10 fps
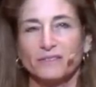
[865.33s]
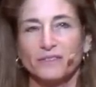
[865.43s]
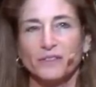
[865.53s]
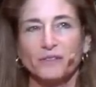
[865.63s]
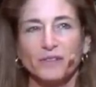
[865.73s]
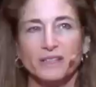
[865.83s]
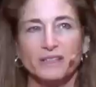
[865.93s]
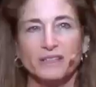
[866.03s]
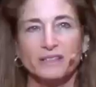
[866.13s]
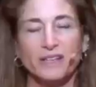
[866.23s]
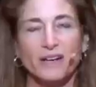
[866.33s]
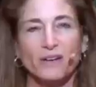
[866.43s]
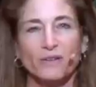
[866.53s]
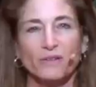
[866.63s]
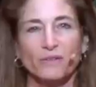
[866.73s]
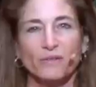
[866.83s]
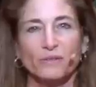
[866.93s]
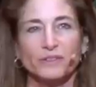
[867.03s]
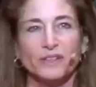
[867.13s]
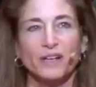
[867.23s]
figuring things out,
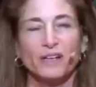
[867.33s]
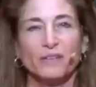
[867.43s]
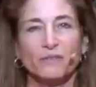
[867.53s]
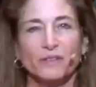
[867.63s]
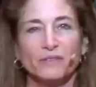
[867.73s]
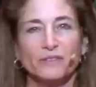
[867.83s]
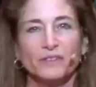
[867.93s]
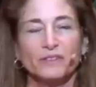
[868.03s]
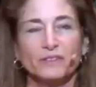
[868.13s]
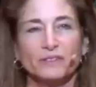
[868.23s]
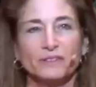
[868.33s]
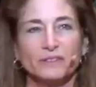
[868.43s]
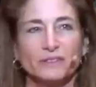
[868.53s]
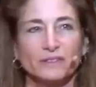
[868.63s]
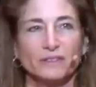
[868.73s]
will not reveal